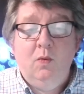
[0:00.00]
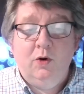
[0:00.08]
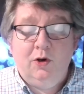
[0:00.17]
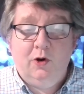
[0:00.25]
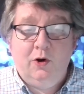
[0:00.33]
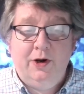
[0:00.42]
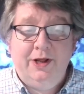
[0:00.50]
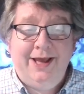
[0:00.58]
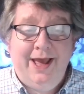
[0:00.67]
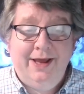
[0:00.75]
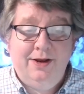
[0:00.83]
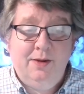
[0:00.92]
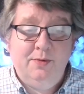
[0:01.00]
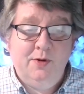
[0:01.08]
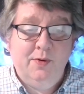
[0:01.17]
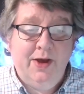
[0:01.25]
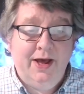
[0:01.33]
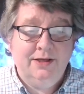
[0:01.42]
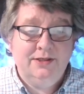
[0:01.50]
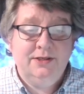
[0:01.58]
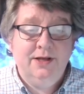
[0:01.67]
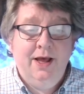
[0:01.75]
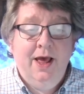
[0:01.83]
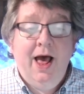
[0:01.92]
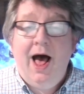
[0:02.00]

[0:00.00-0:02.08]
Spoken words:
when learning AWS?